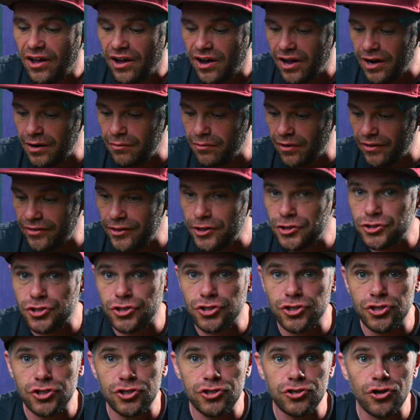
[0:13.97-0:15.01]
And I'm like, these are
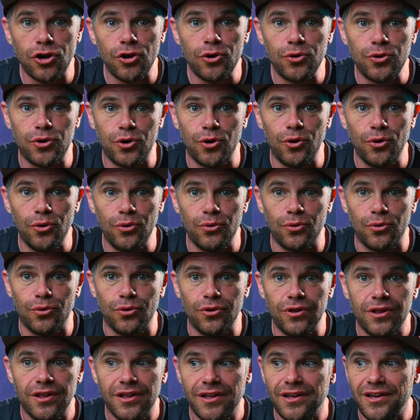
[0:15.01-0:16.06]
so
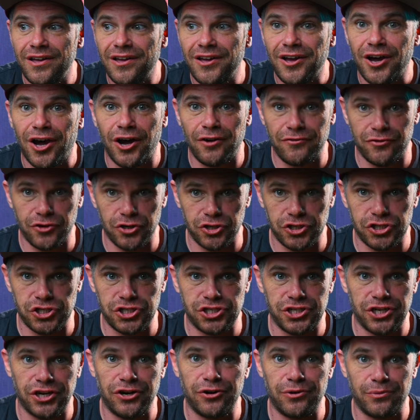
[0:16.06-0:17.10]
cool, I've got to
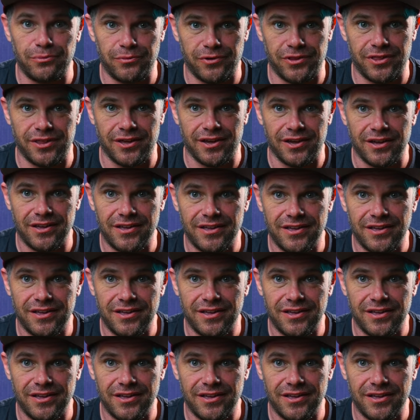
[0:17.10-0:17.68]
share them with you.